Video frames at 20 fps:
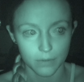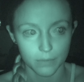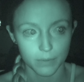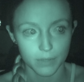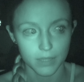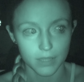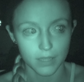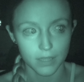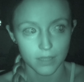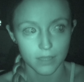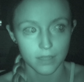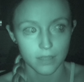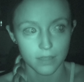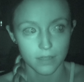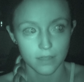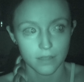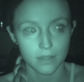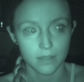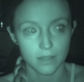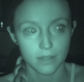What's this?
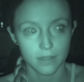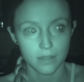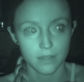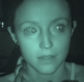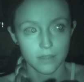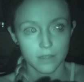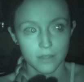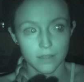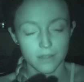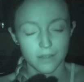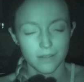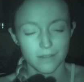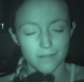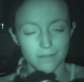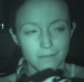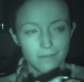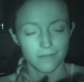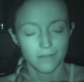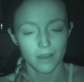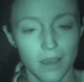
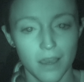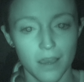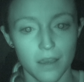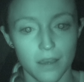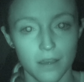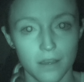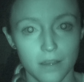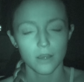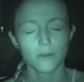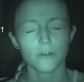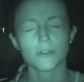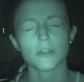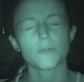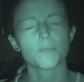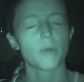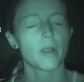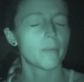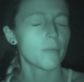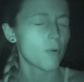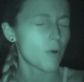Ah, oh, is this
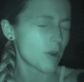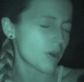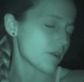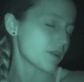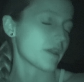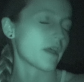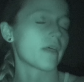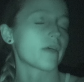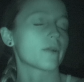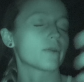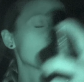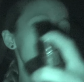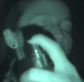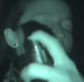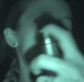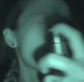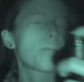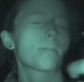primer water? Yeah, that'll do.